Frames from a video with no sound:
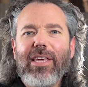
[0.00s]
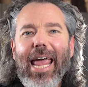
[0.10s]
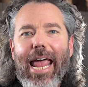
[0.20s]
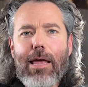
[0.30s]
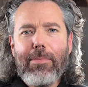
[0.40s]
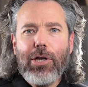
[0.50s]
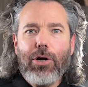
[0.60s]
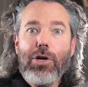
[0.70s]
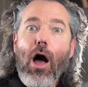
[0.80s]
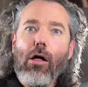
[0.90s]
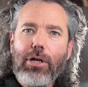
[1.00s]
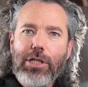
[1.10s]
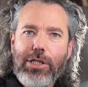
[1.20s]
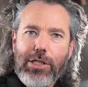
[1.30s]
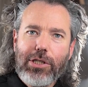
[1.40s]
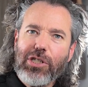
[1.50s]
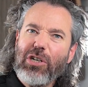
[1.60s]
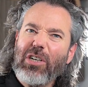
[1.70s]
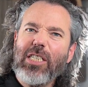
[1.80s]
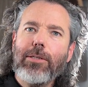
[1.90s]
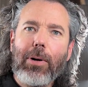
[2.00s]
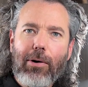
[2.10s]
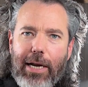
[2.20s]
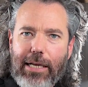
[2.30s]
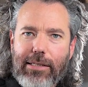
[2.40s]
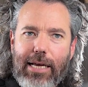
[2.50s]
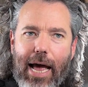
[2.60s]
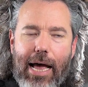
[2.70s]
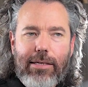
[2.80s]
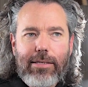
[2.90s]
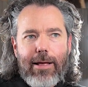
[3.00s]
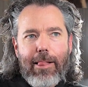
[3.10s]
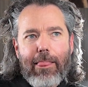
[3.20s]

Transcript: game and your knowledge and just your experience as